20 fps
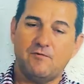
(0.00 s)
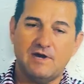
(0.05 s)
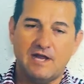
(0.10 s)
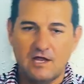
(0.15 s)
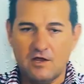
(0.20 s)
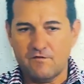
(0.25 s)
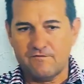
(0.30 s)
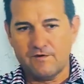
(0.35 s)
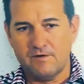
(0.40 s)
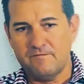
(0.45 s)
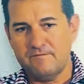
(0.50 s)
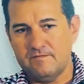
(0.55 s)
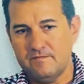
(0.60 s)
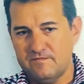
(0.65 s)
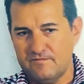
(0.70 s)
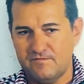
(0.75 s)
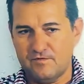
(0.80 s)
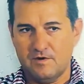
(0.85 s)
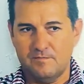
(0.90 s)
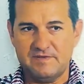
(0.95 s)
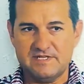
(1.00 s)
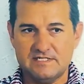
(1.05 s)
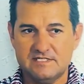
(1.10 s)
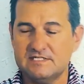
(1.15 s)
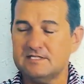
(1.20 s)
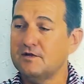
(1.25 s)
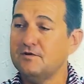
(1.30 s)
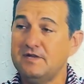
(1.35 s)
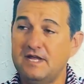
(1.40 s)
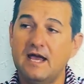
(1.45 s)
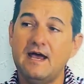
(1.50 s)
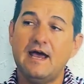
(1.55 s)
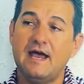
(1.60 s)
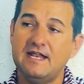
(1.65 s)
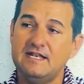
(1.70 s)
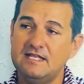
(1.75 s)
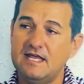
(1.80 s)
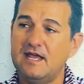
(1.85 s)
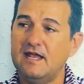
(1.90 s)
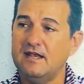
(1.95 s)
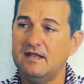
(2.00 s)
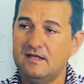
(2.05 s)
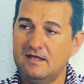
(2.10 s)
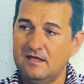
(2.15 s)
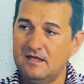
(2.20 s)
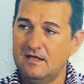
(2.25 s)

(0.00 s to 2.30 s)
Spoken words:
Would I go for a business loan? Yeah, I did.